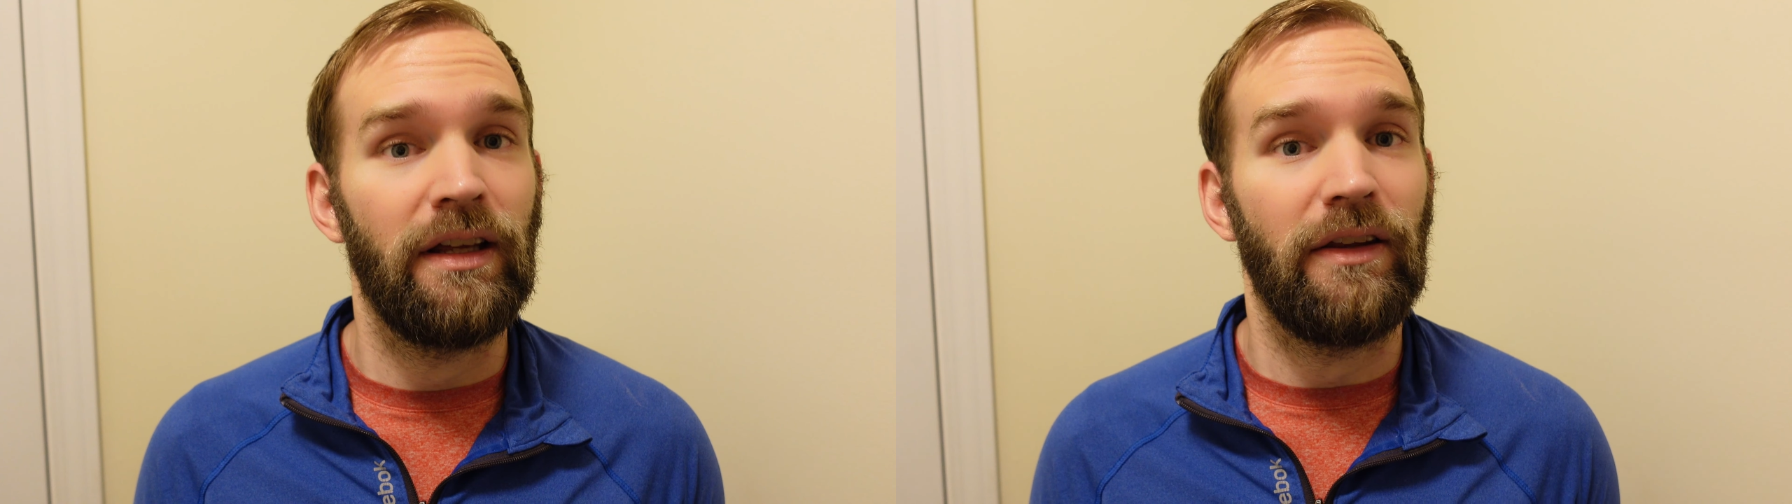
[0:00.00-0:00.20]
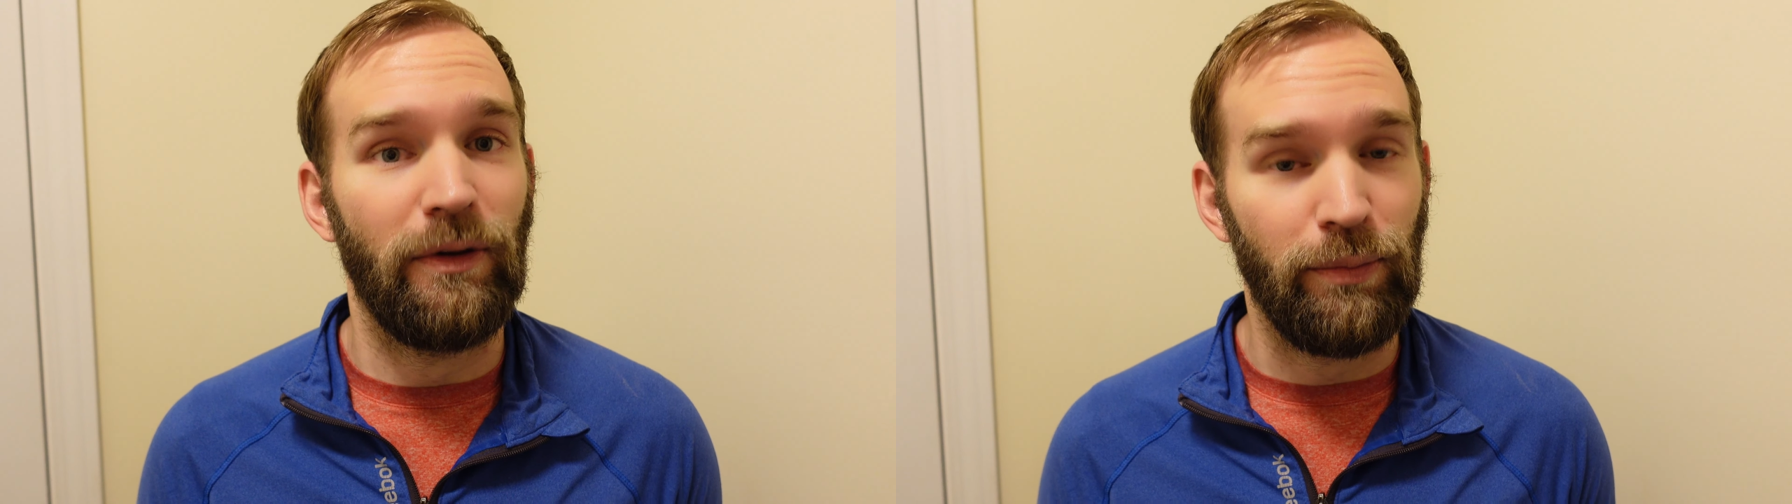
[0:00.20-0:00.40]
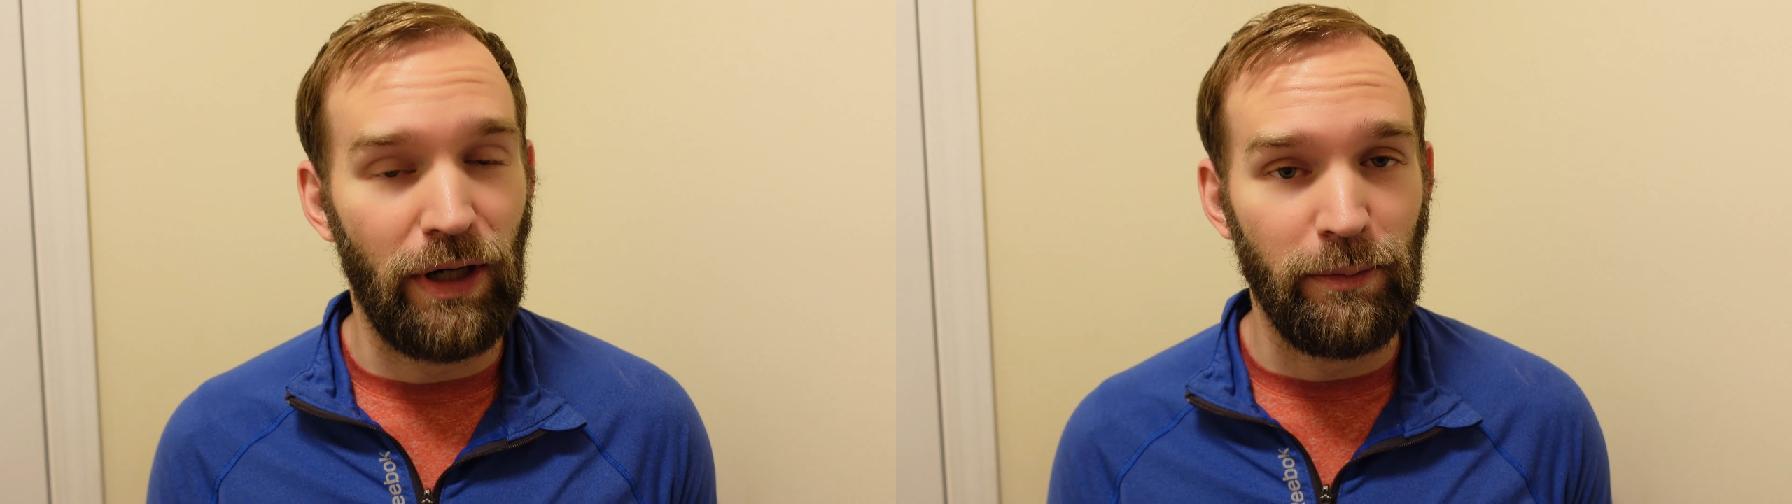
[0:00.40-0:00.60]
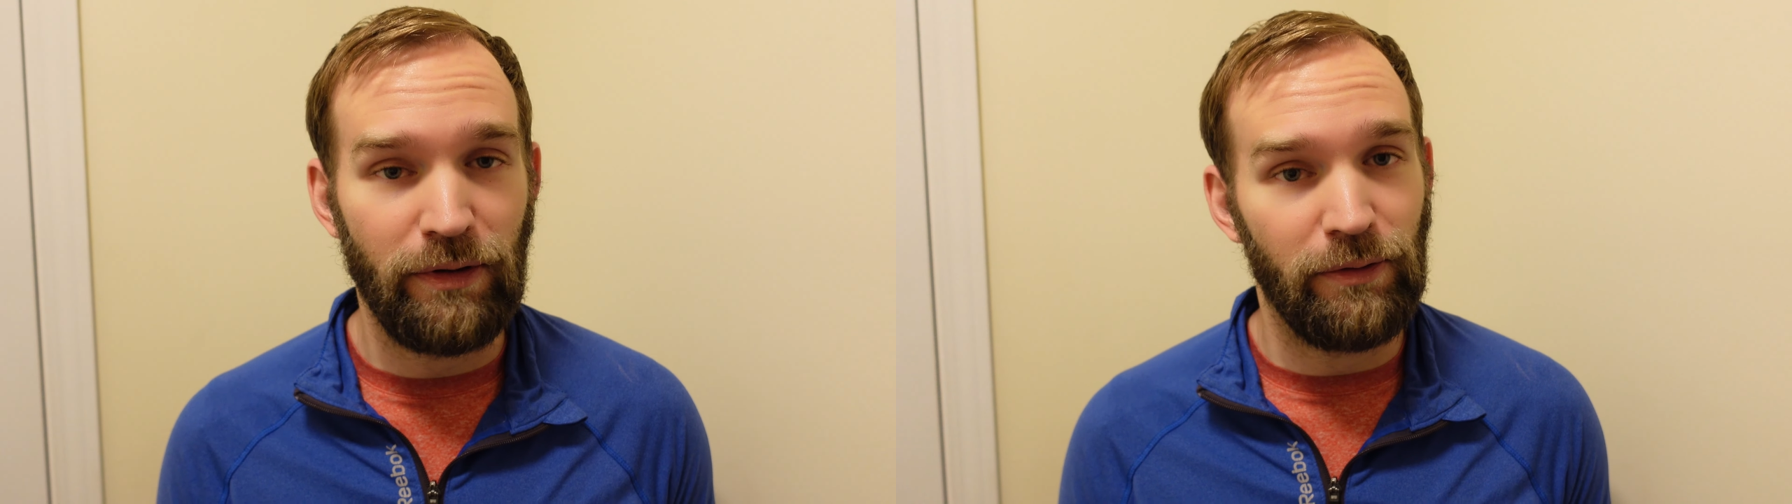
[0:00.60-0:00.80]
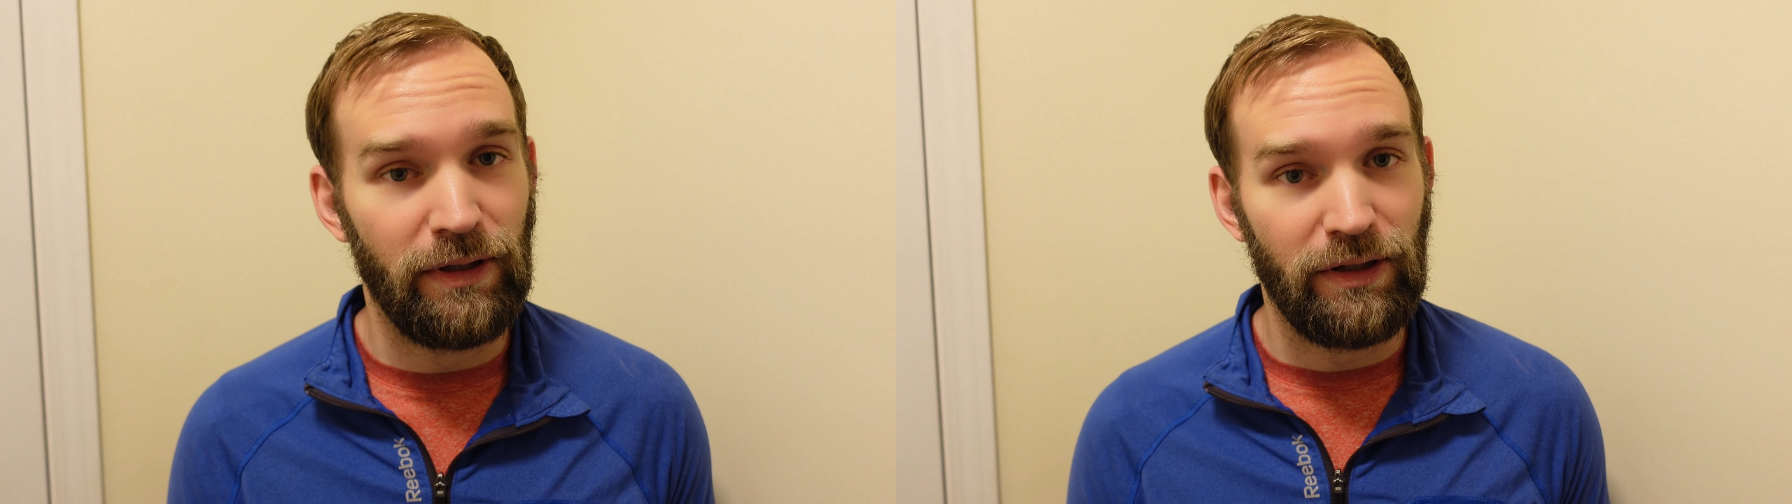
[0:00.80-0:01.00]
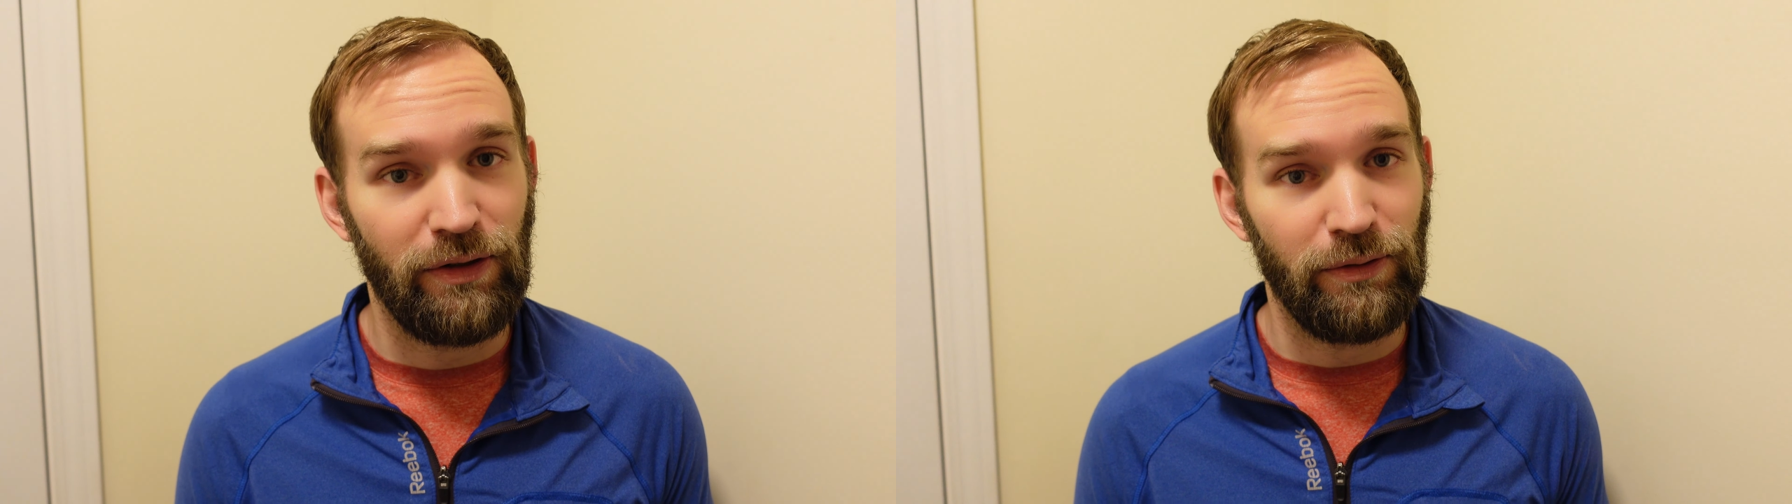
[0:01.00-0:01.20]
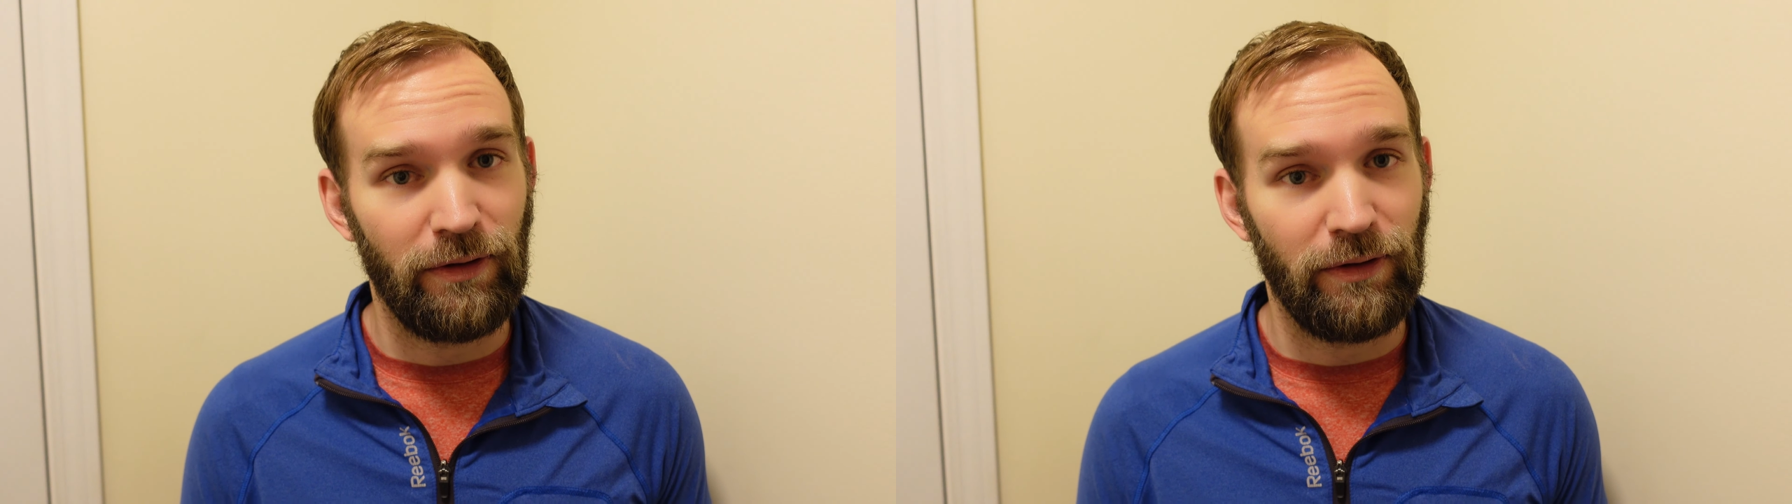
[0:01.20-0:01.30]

they're probably only going to do